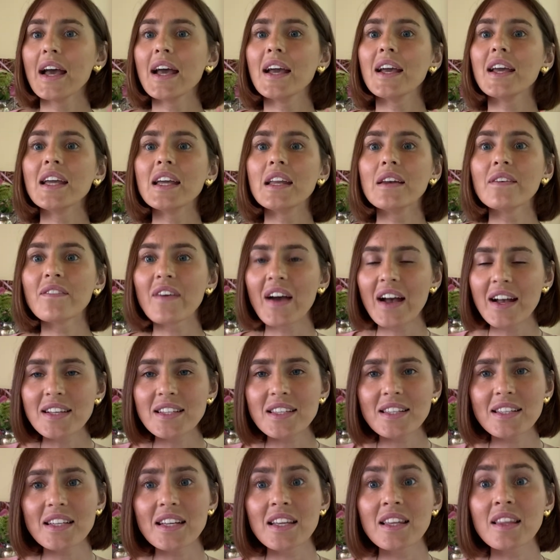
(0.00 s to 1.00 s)

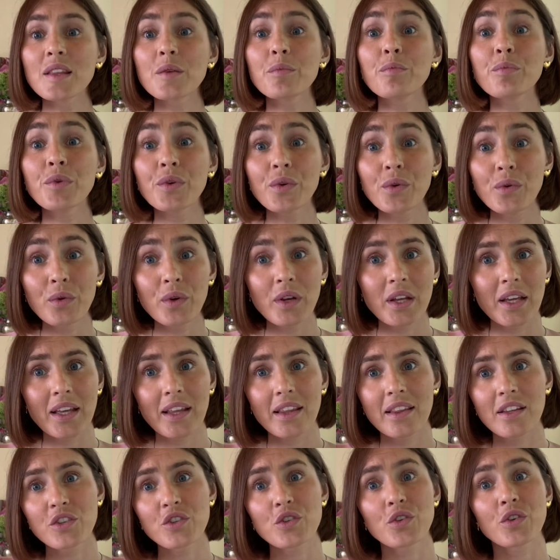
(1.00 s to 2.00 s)
Invest in the beauty
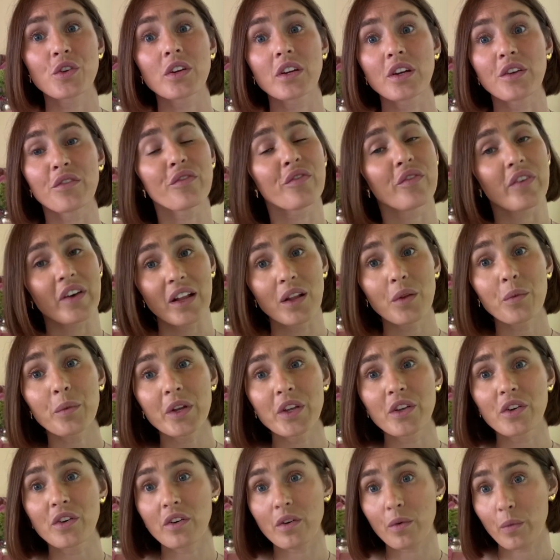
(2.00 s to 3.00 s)
that you're gonna feel
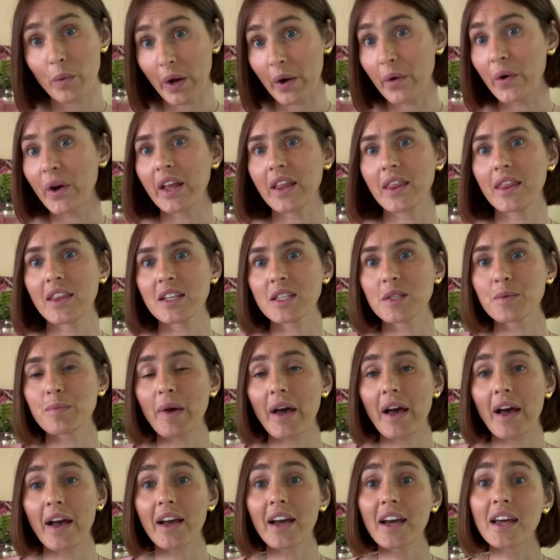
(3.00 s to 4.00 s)
when you're wearing this
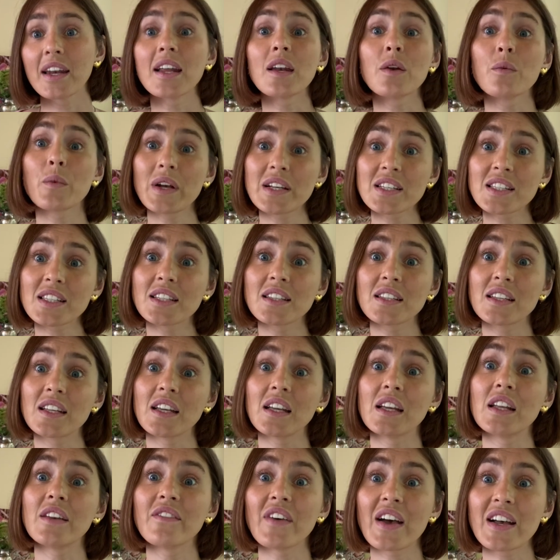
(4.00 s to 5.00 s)
bag, and
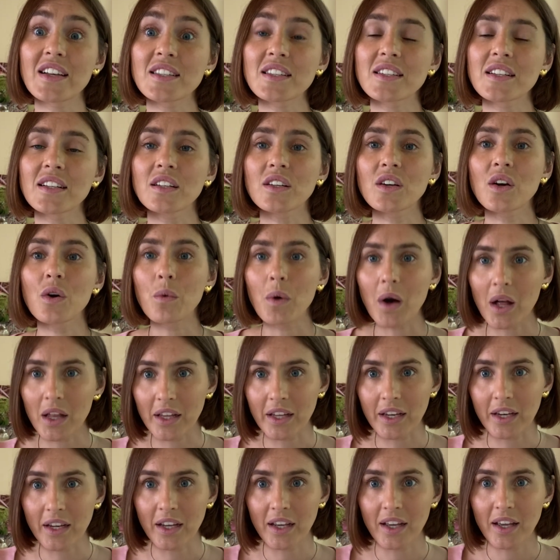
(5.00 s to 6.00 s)
invest in
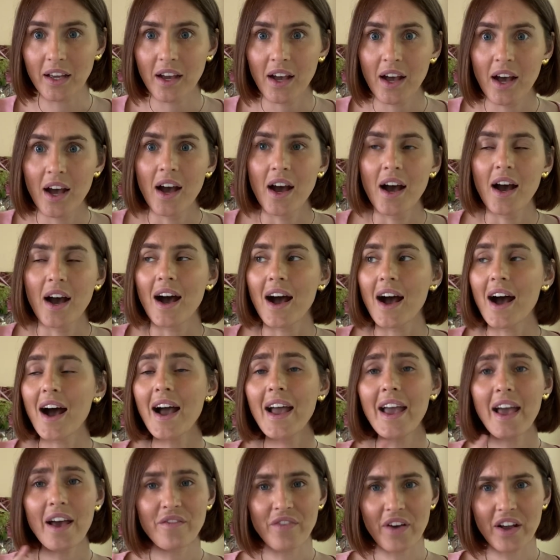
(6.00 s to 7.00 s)
quality.
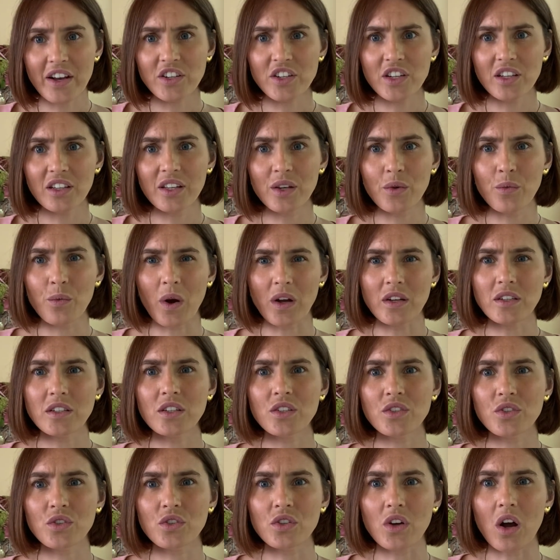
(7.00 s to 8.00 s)
I have actually
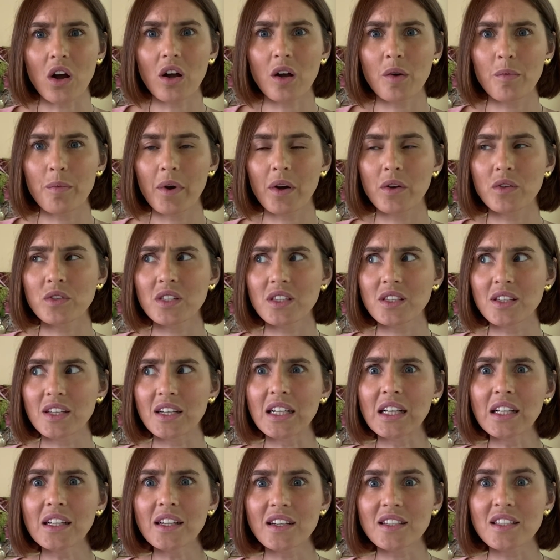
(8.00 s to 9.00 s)
wanted to talk about
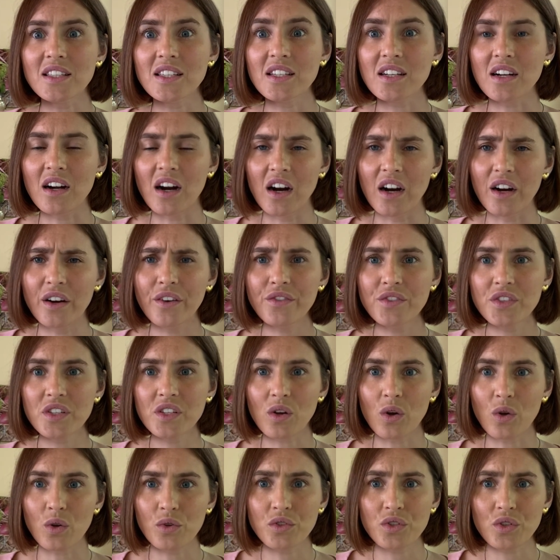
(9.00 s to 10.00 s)
silk and scarves
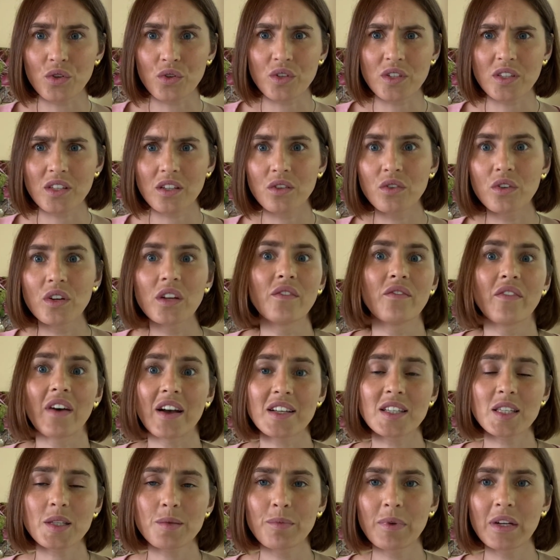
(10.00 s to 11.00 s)
also as a good
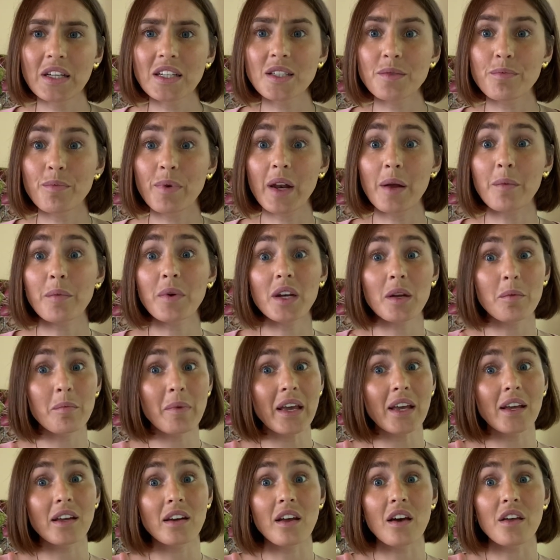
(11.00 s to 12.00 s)
investment, but I'm gonna
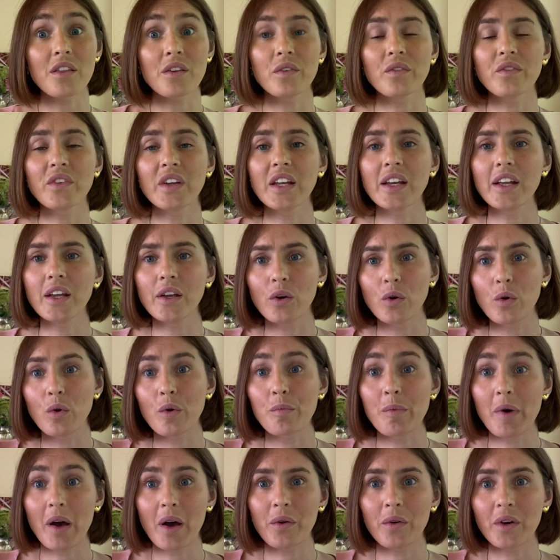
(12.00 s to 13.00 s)
make another video
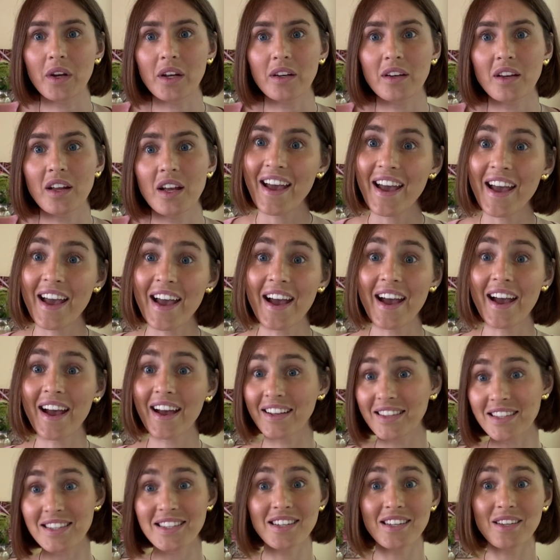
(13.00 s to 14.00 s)
about it.
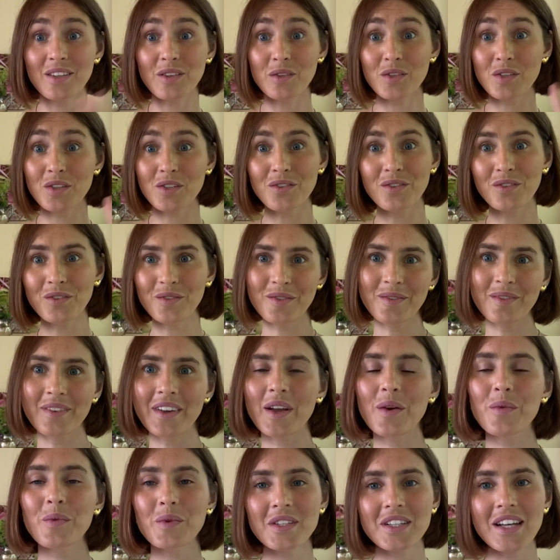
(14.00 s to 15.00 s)
And see you soon.
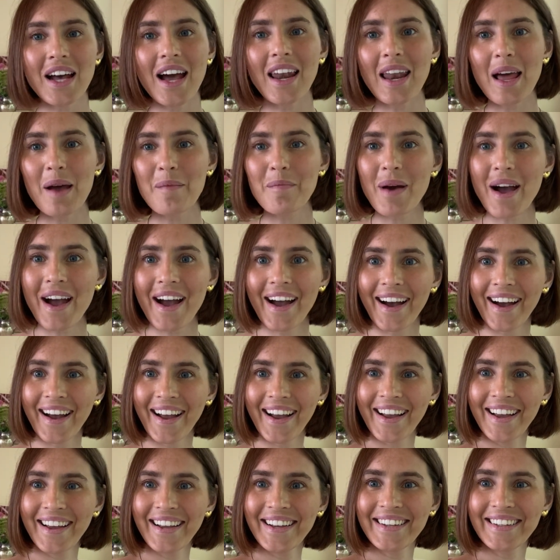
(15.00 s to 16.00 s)
It was Gala,
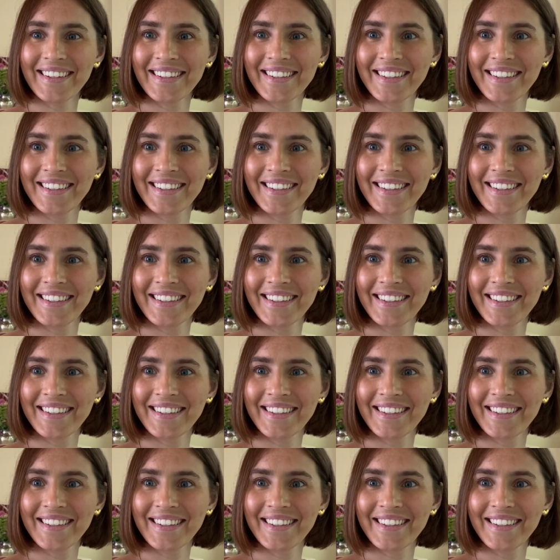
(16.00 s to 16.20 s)
bye!